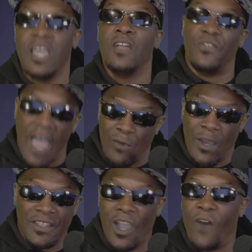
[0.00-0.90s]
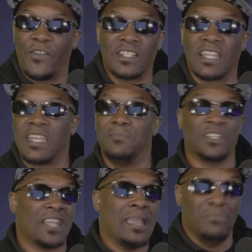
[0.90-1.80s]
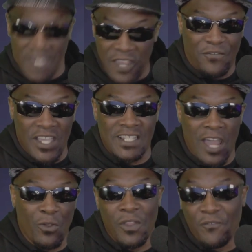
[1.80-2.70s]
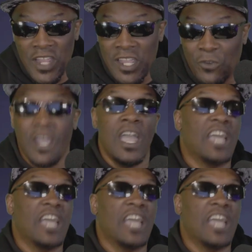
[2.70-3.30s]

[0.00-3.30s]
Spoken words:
That way, the offense can keep the same defense out on the field,